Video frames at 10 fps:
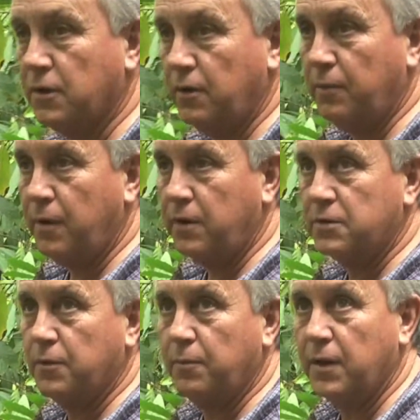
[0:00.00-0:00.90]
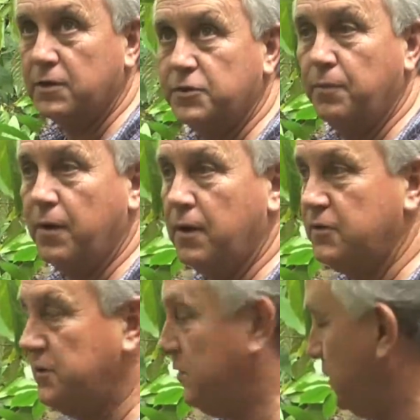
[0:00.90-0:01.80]
color pods, complexion
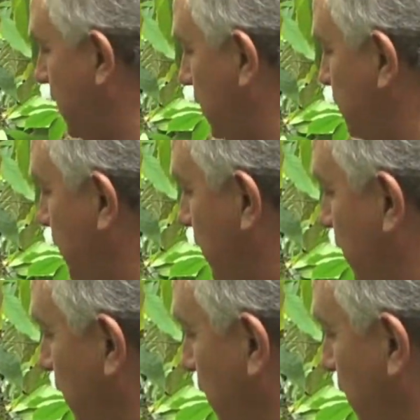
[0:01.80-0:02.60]
pods, and size pods.